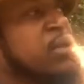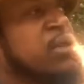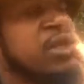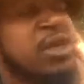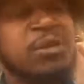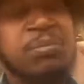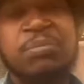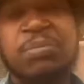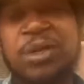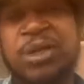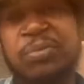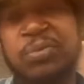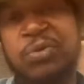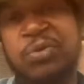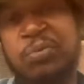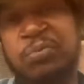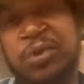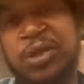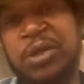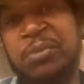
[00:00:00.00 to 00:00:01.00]
Let
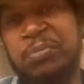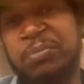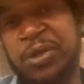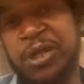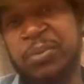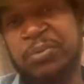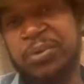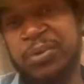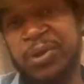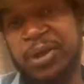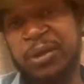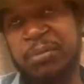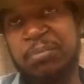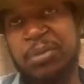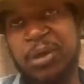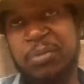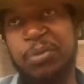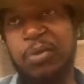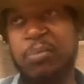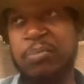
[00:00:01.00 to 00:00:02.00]
people be people. Let
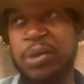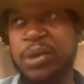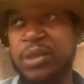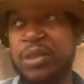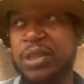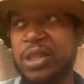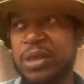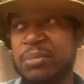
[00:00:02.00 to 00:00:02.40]
people be